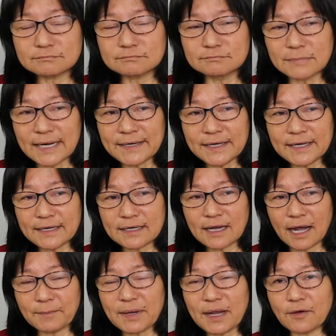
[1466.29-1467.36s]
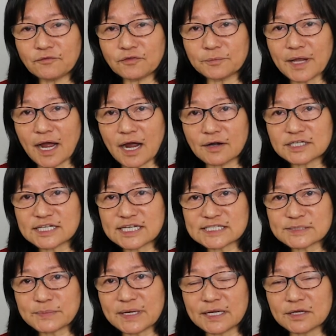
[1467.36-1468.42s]
money coming out from the
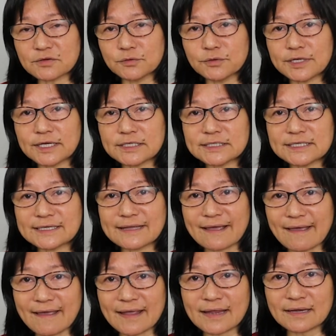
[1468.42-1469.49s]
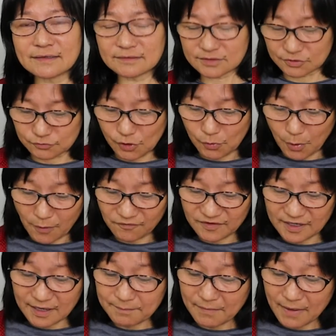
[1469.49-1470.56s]
RDSP, including the gain, the
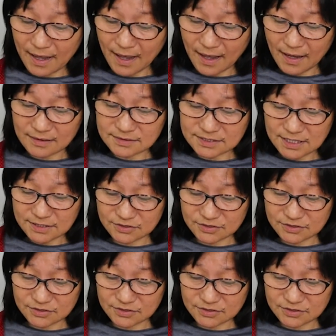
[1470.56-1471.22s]
rollover amount,